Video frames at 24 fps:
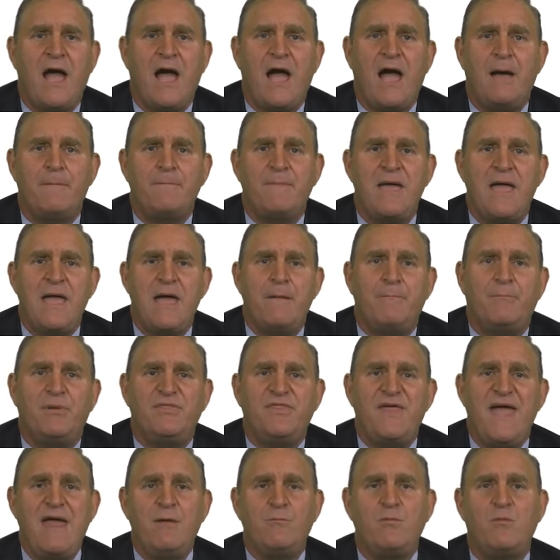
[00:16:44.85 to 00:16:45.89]
Um, but
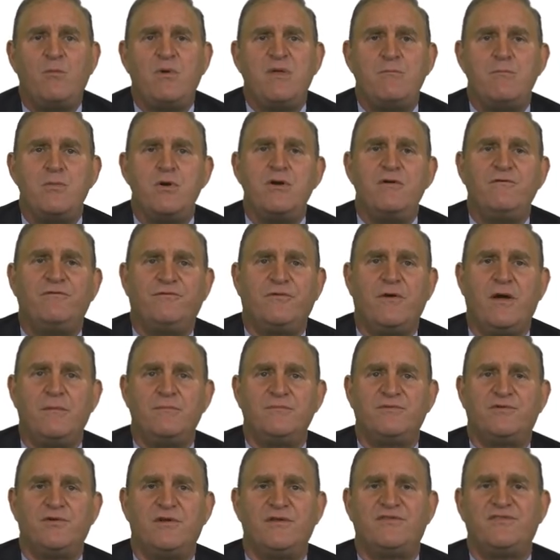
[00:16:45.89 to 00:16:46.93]
then when we move from
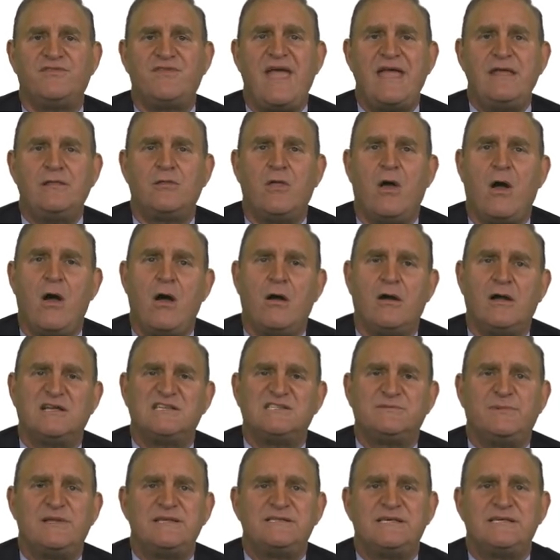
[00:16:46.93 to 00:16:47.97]
sort of state law or
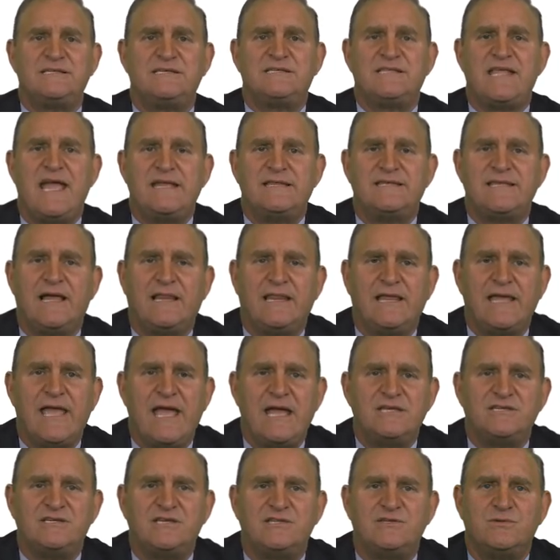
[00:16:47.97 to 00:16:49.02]
explicit state
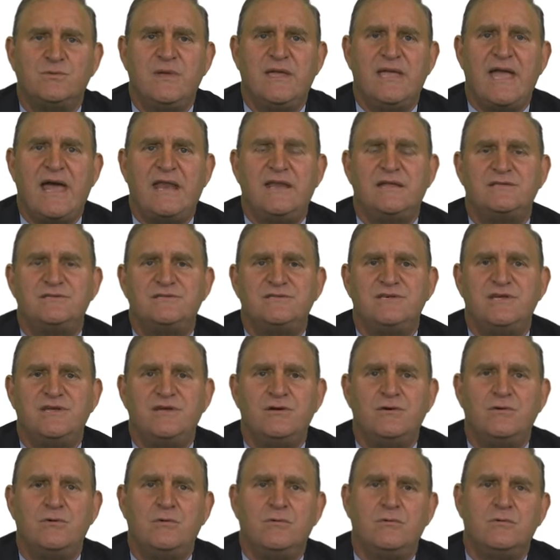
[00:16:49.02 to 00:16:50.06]
delegations, we get
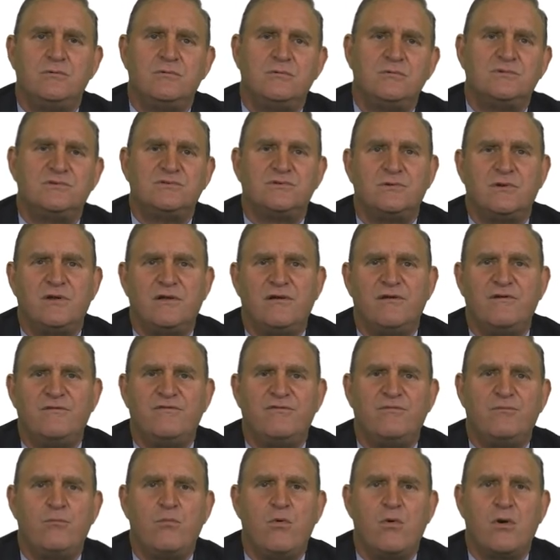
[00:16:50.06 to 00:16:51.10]
into sort
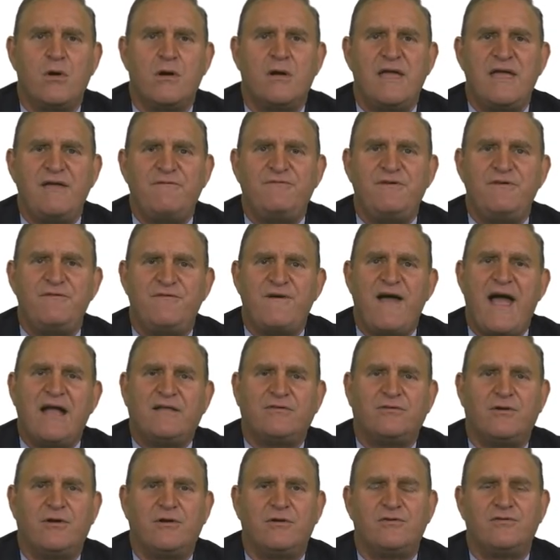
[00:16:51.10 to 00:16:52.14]
of more iffy
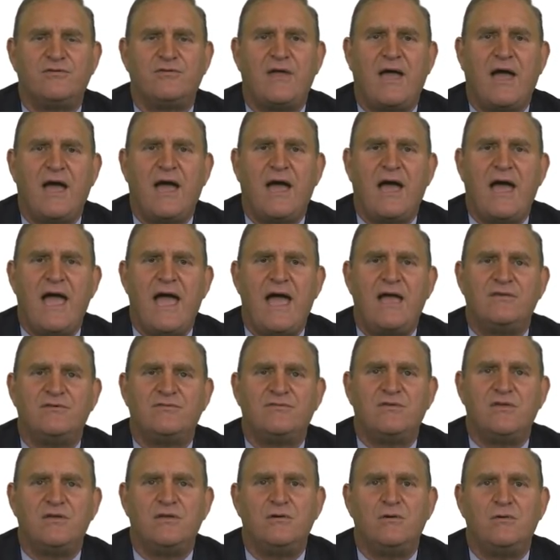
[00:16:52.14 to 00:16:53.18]
factors uh, as
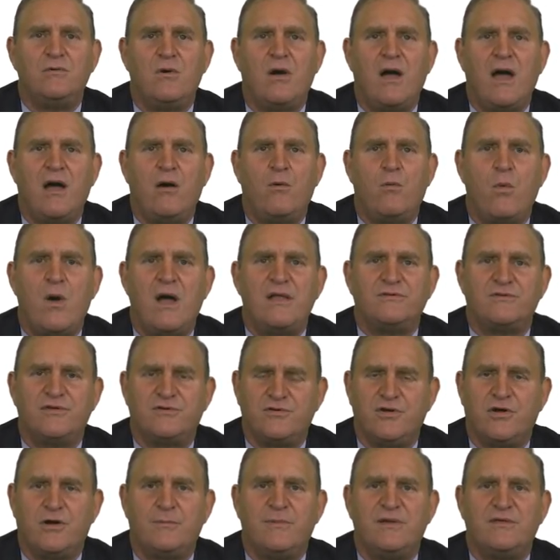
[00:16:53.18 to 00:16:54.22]
to uh, what
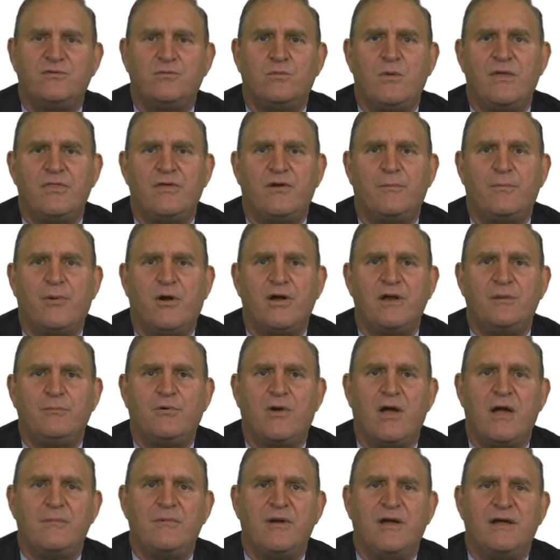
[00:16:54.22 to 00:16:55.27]
determines whether a party
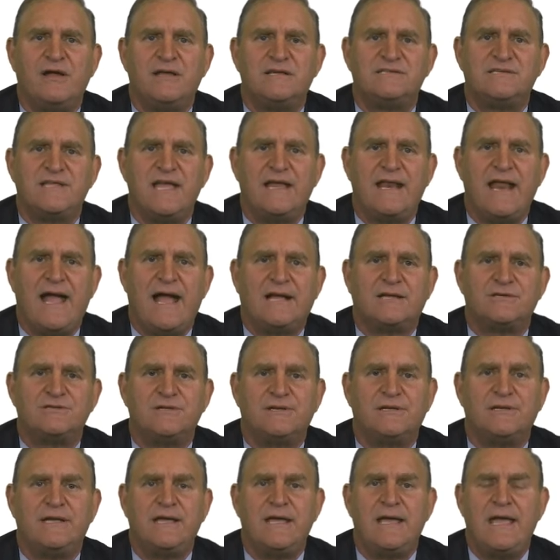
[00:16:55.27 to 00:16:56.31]
primary is state
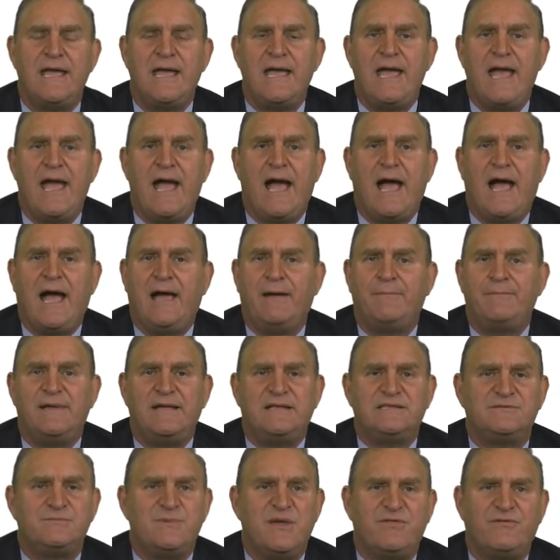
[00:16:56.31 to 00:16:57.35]
action. Um,
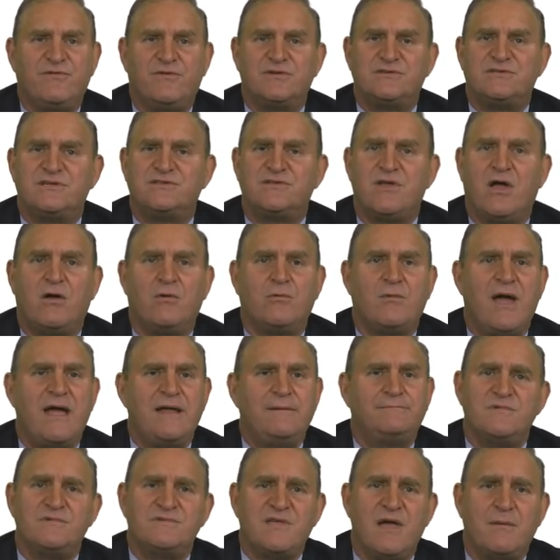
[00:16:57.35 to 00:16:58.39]
in Smith versus
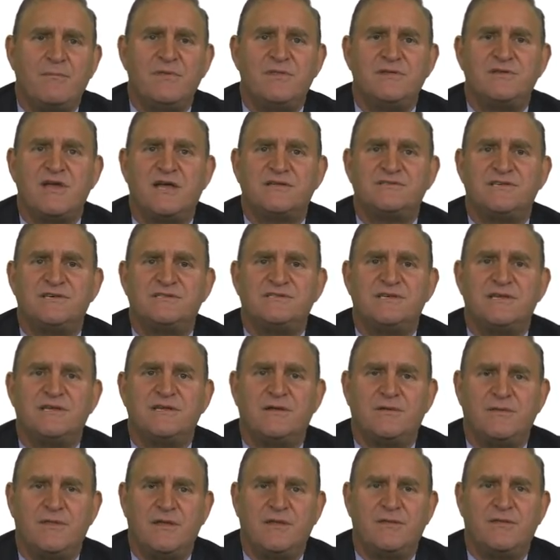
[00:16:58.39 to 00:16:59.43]
Allwright, some of the justices,
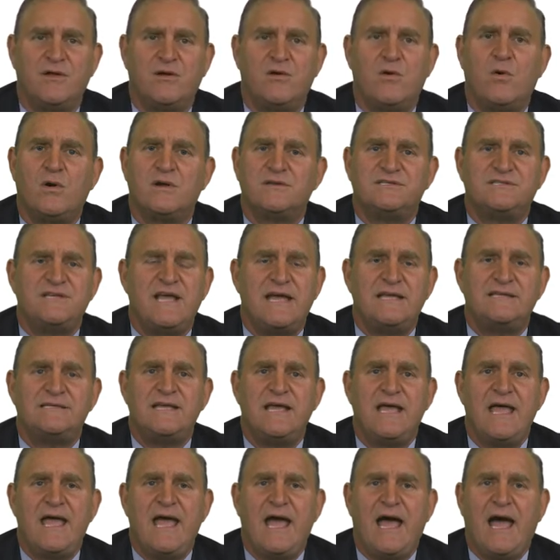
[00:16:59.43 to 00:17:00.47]
uh, the, the court says
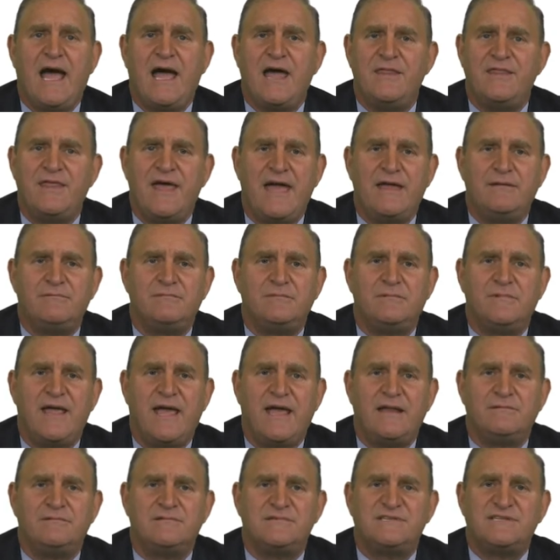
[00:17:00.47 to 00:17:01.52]
uh, that
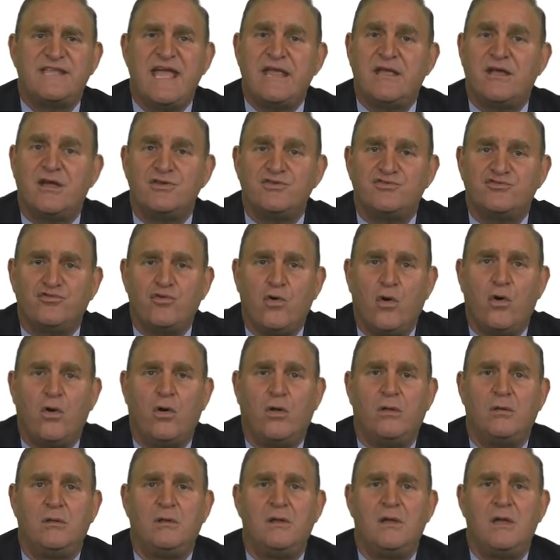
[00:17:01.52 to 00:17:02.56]
that state
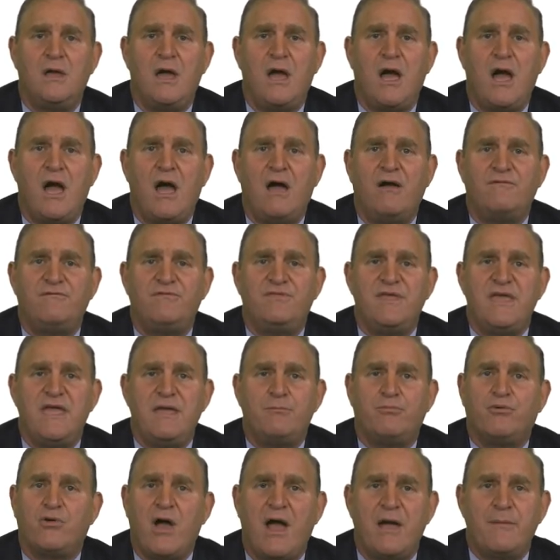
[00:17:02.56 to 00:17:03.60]
control of the
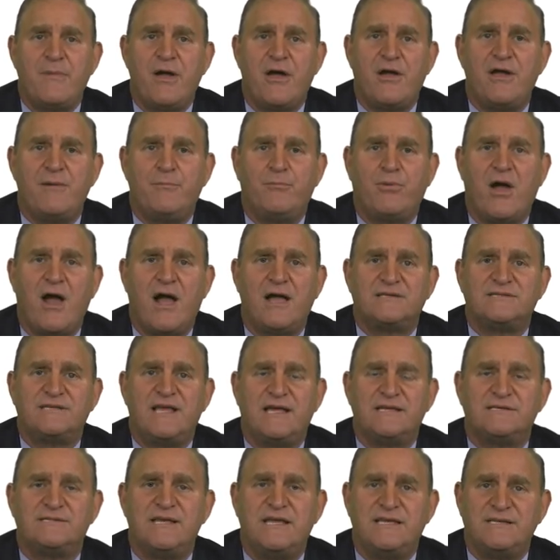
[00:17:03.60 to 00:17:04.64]
primary
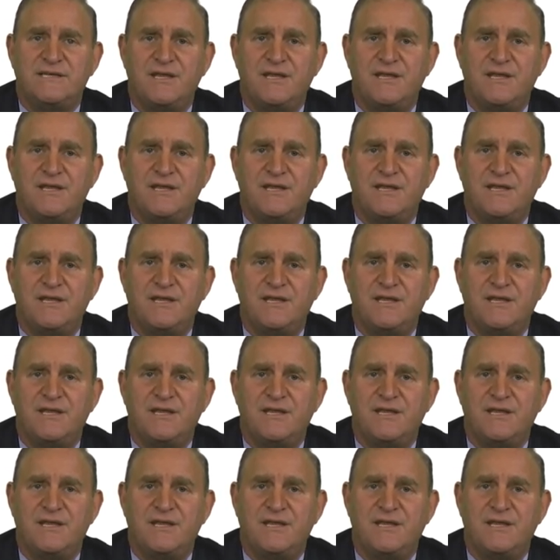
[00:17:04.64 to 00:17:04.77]
process is